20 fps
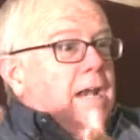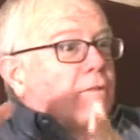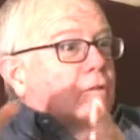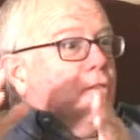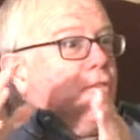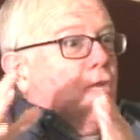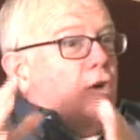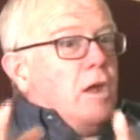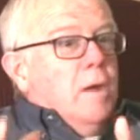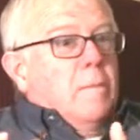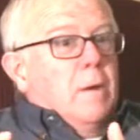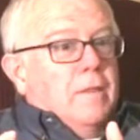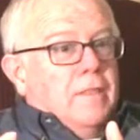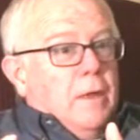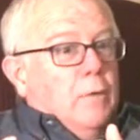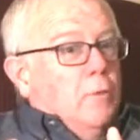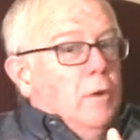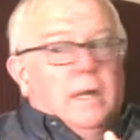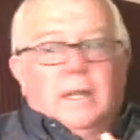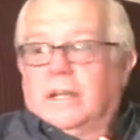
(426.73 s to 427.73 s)
never thought about
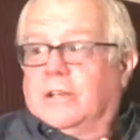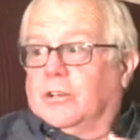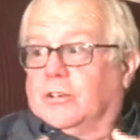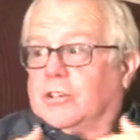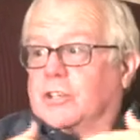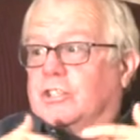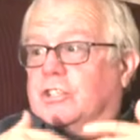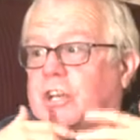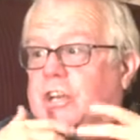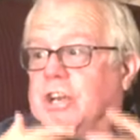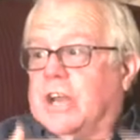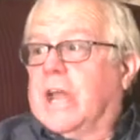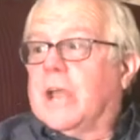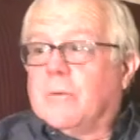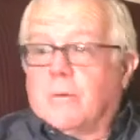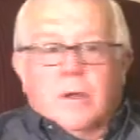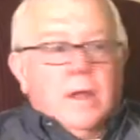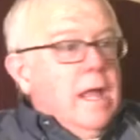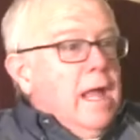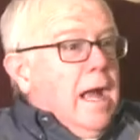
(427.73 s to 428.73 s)
that really until just
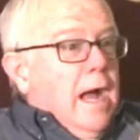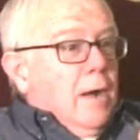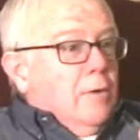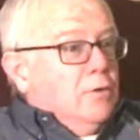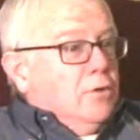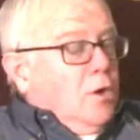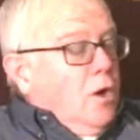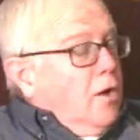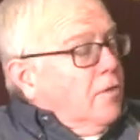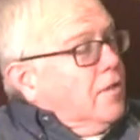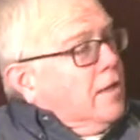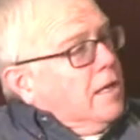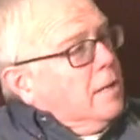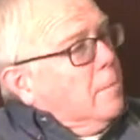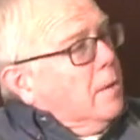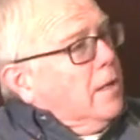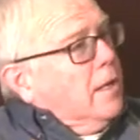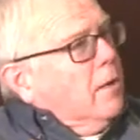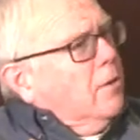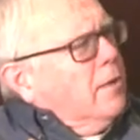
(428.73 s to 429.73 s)
tonight. I was taught, thinking
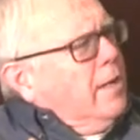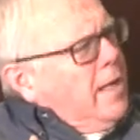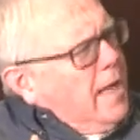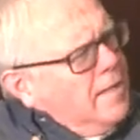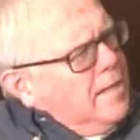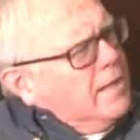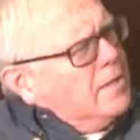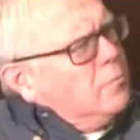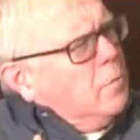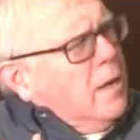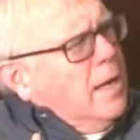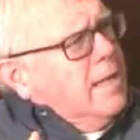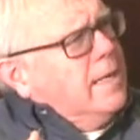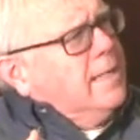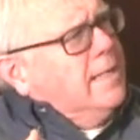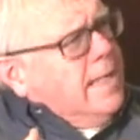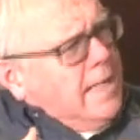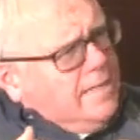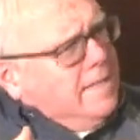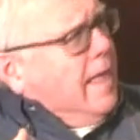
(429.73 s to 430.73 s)
about it. I go, yeah, that's why
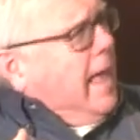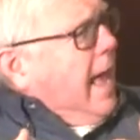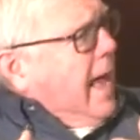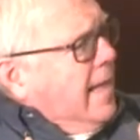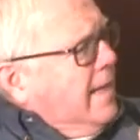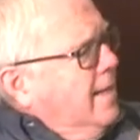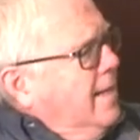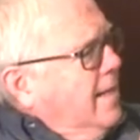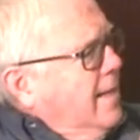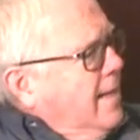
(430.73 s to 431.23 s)
it did that.